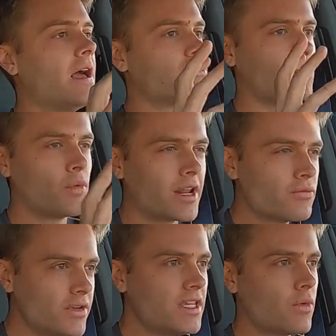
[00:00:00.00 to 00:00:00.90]
So what I
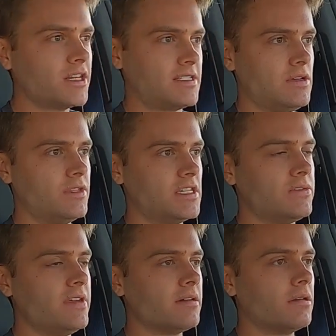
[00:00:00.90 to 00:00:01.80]
really want to see with
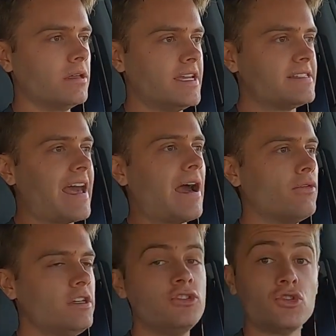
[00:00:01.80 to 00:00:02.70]
this vehicle is
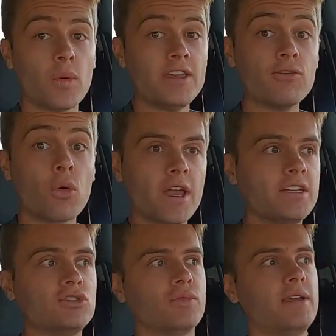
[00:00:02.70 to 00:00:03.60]
how these
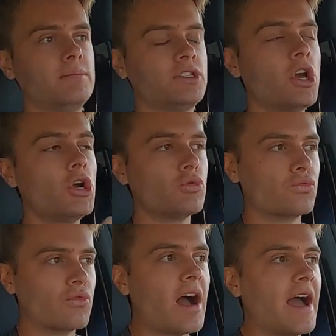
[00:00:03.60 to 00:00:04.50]
24-inch rims
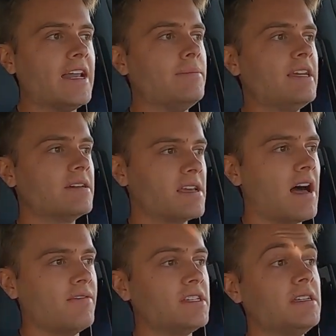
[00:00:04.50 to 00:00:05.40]
ride, because
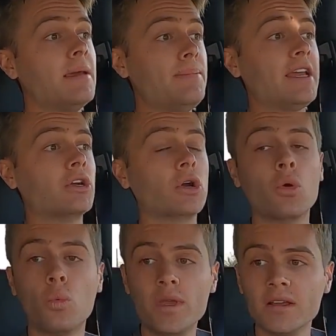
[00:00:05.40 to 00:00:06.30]
obviously a bigger
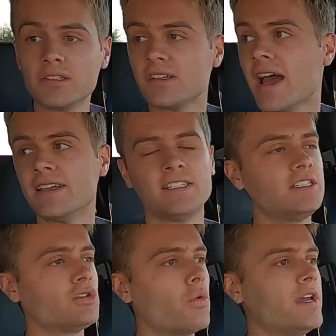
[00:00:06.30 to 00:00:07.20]
wheel size
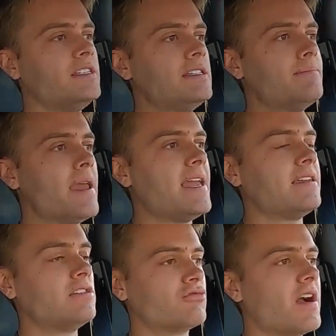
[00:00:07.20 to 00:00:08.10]
is going to
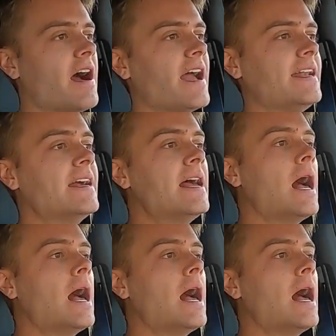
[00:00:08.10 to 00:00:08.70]
make the ride,